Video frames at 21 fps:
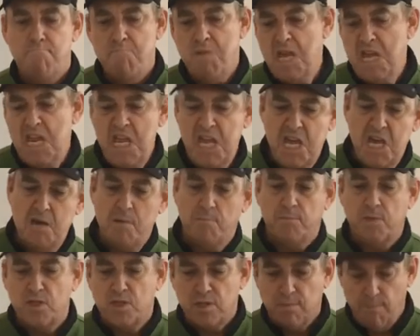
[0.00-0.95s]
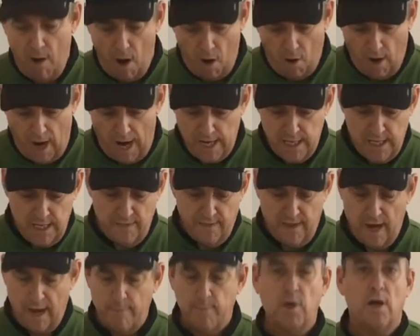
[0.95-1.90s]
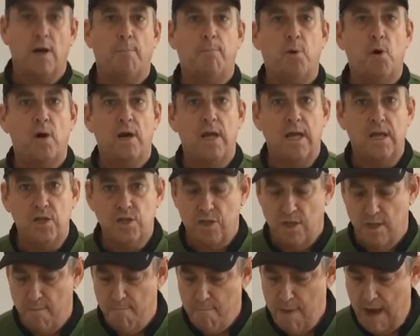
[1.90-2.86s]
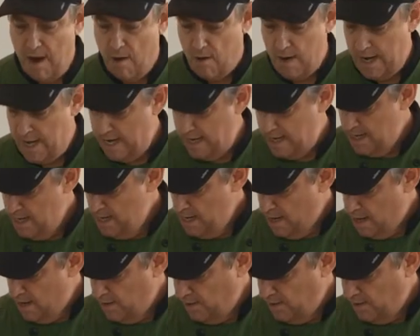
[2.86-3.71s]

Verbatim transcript: medium to small onion that I'm gonna put into the marinade. I